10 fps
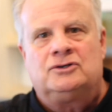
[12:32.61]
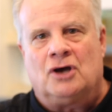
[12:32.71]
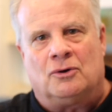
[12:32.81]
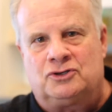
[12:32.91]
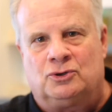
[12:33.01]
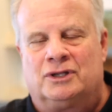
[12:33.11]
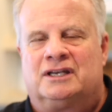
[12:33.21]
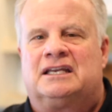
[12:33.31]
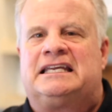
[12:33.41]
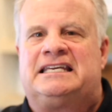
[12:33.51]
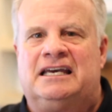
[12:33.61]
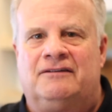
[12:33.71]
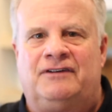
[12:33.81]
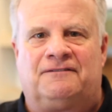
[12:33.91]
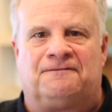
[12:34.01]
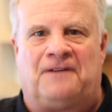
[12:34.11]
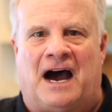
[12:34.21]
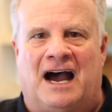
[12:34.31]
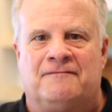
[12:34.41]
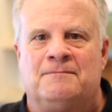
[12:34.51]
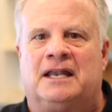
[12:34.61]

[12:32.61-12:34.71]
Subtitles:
Don't do that. Give it 5